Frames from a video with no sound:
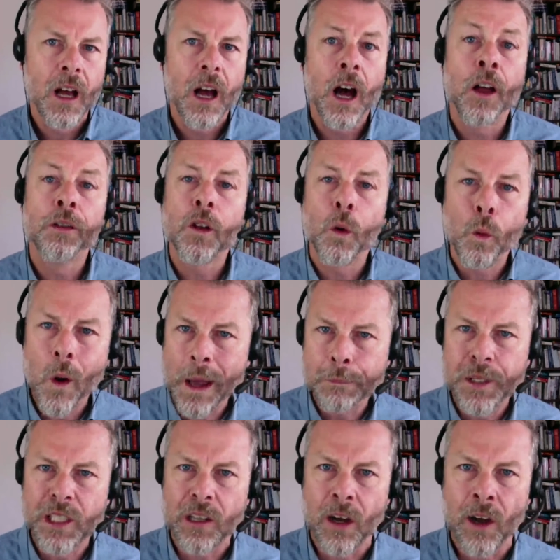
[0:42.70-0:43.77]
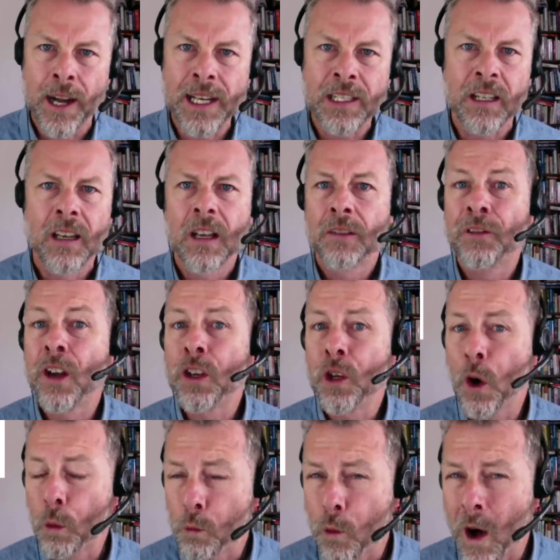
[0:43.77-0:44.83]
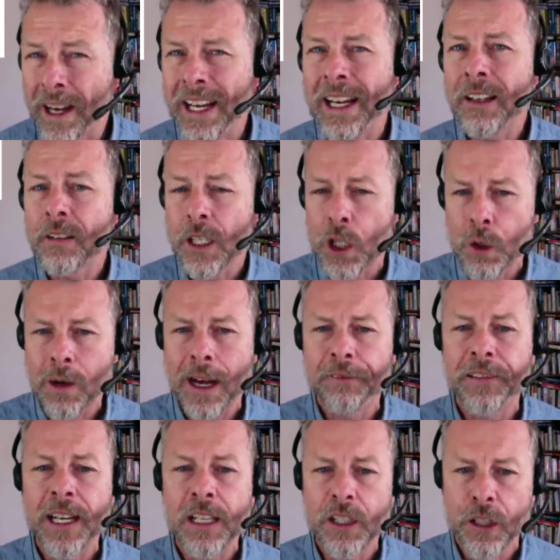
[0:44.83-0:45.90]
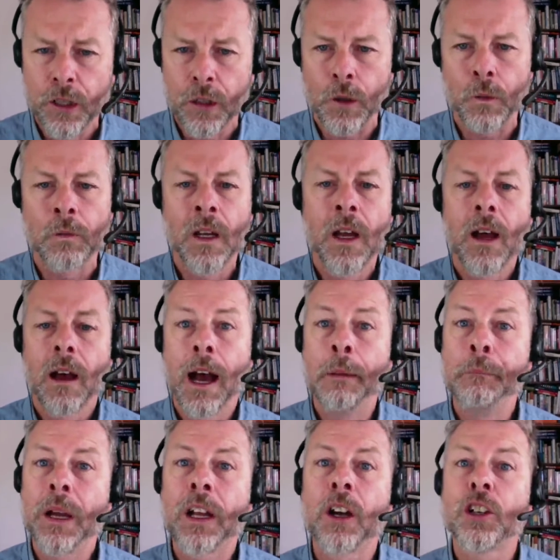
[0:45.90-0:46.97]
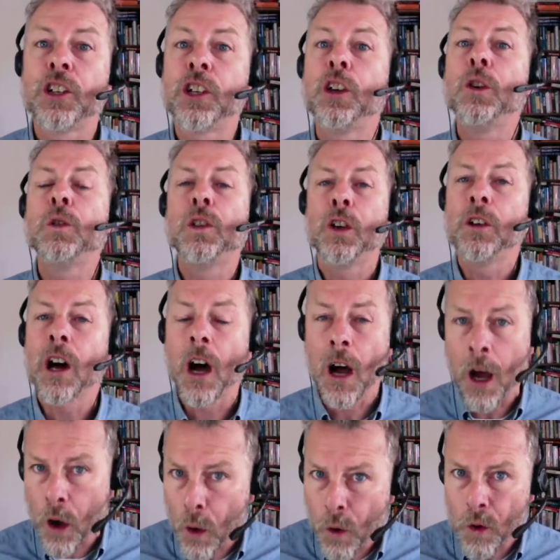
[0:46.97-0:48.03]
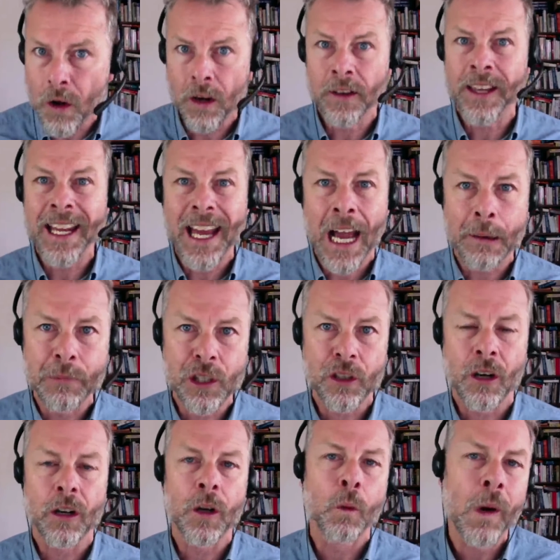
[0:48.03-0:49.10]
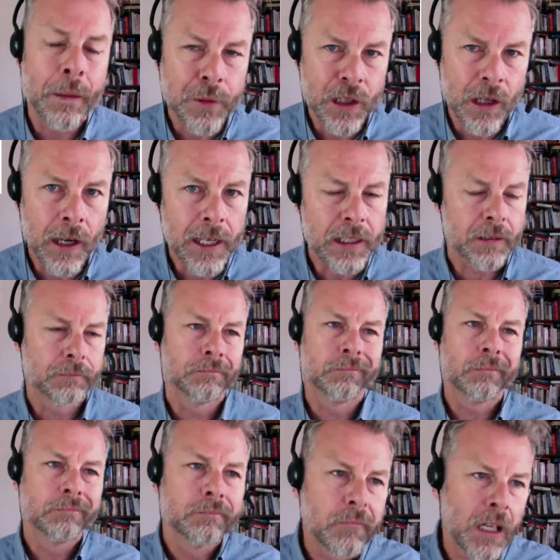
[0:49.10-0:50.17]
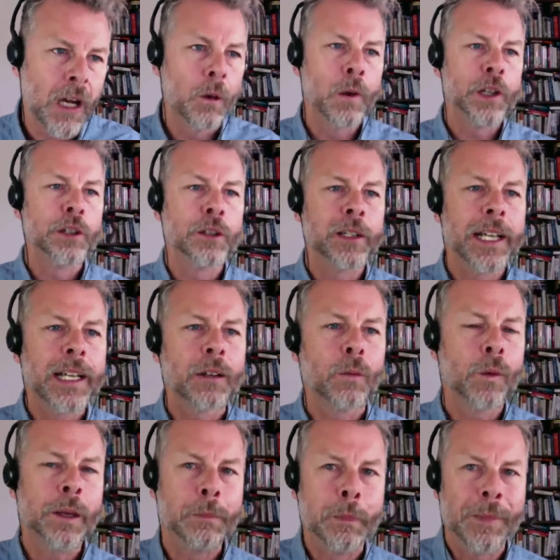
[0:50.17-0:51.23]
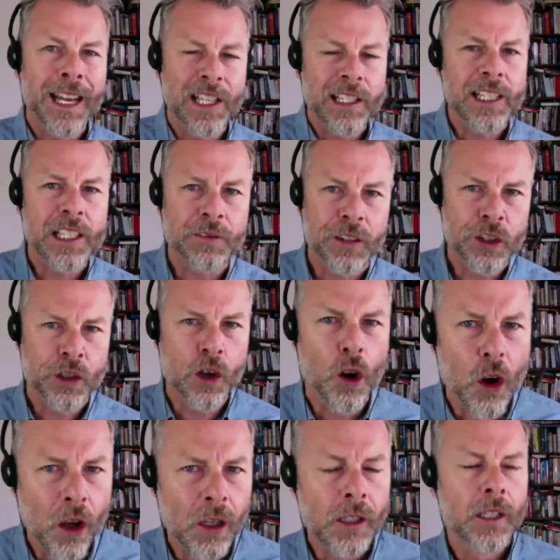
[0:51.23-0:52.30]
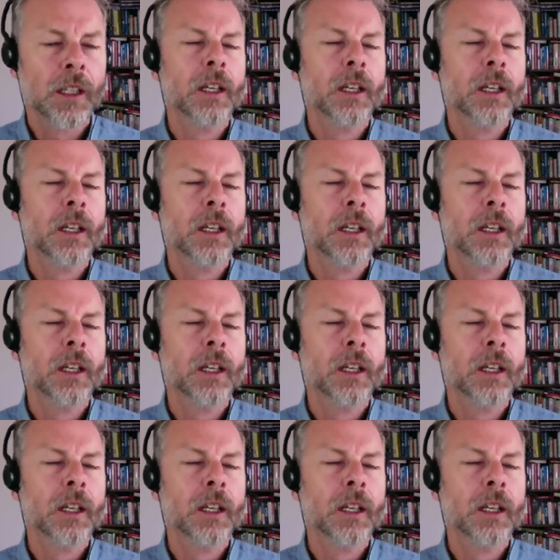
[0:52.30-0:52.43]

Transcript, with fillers: on the website that you're running the traffic to. And because you do not own the Amazon website, I wish you did, we'd be besties for sure